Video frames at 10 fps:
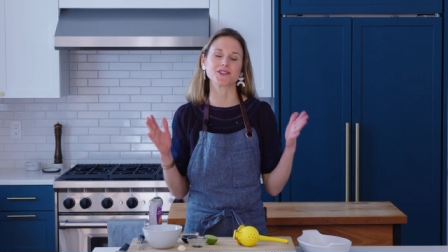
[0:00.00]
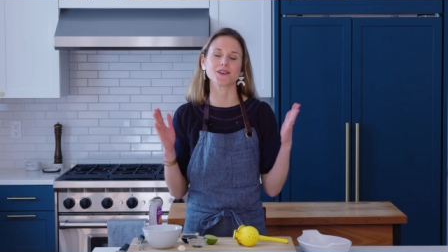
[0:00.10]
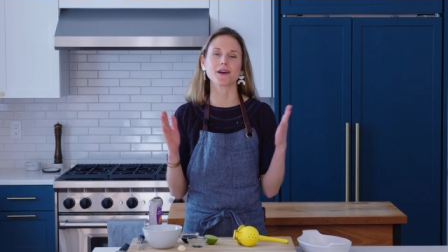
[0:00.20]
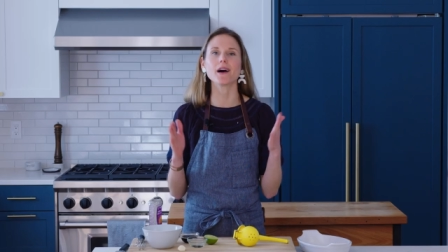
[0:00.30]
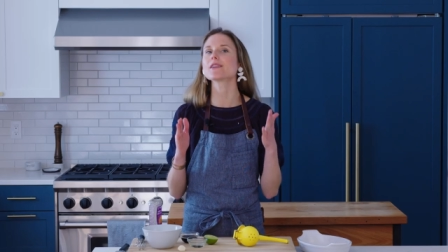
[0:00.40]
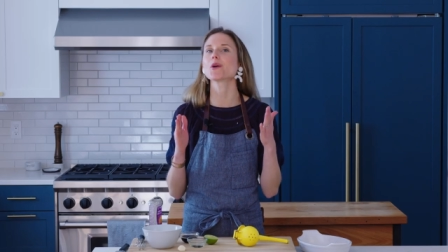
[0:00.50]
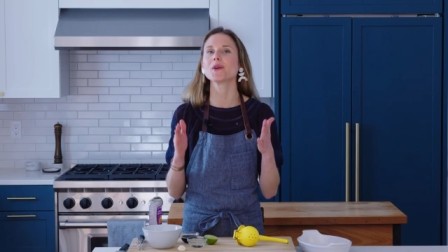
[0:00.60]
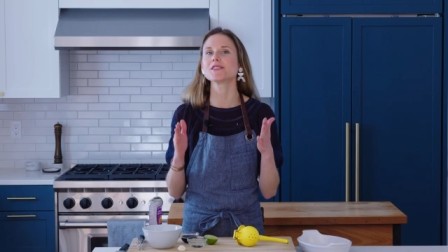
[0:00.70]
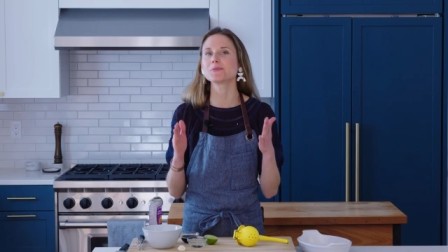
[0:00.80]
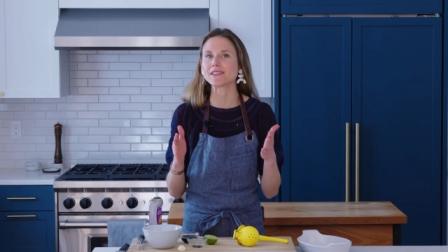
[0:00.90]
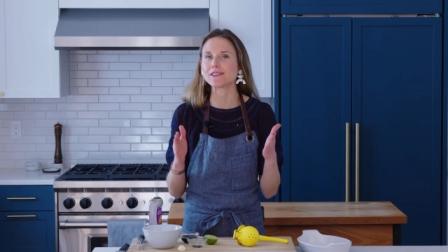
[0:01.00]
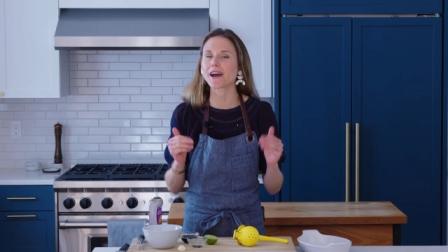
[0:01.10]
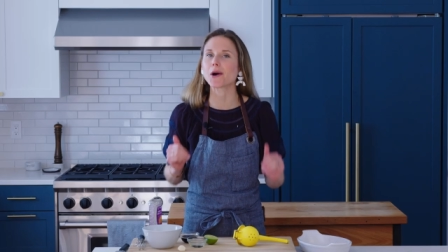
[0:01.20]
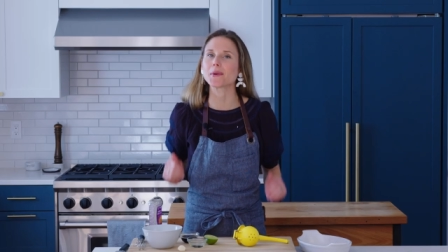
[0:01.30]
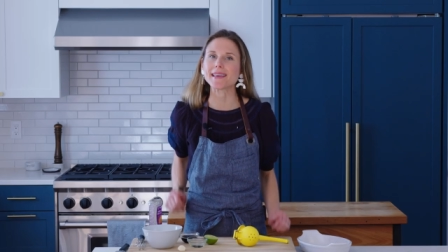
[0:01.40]
you're not going to believe
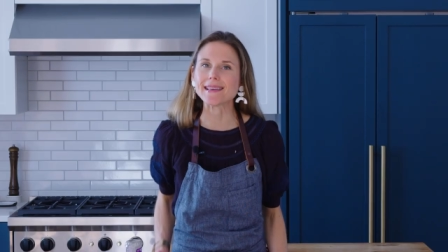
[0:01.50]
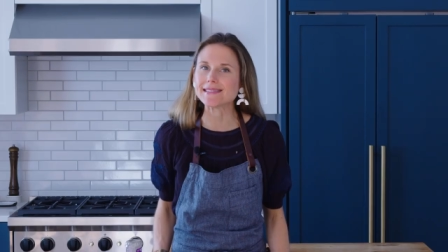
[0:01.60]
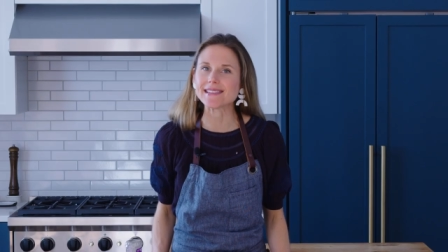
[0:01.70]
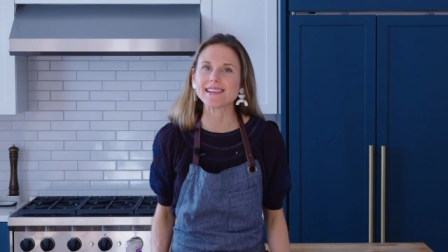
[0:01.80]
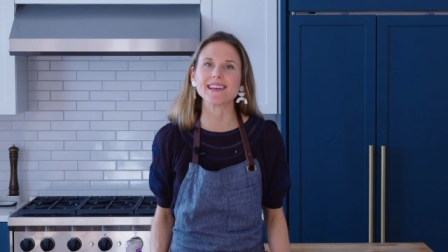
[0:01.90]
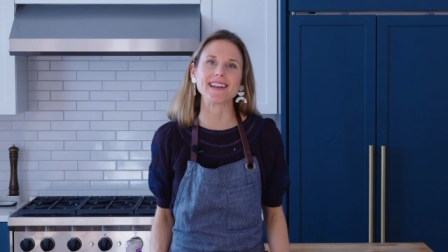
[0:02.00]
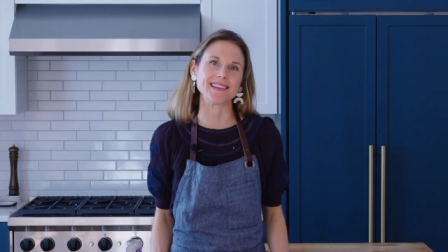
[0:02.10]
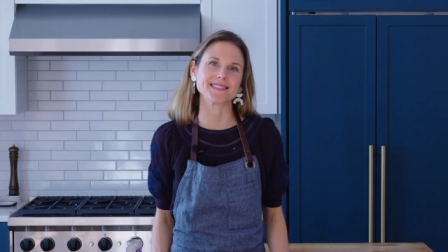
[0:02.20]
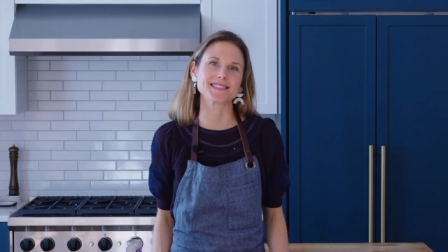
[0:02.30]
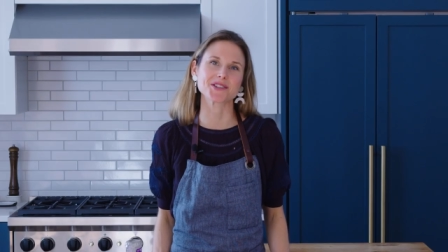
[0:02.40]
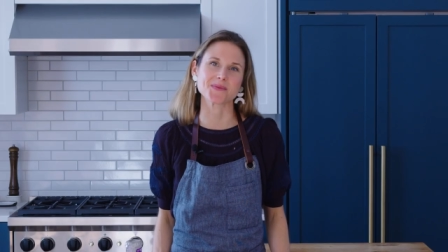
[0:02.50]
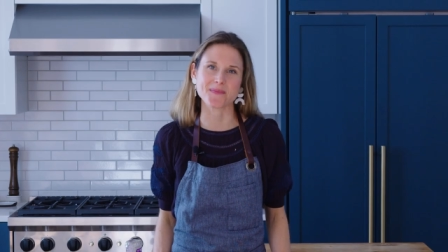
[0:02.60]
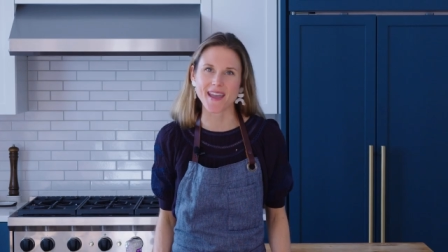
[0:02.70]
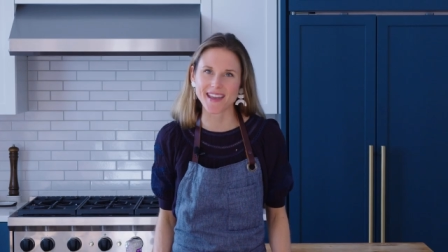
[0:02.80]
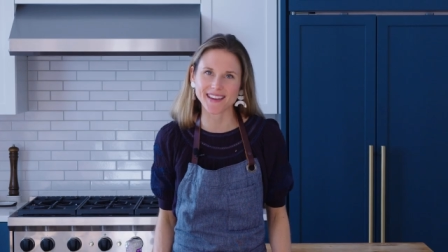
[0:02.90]
how easy it is to
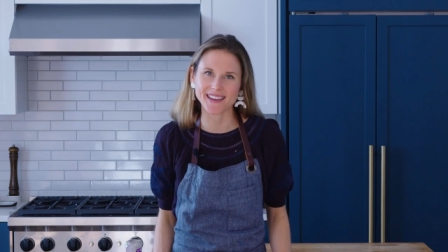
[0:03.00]
make.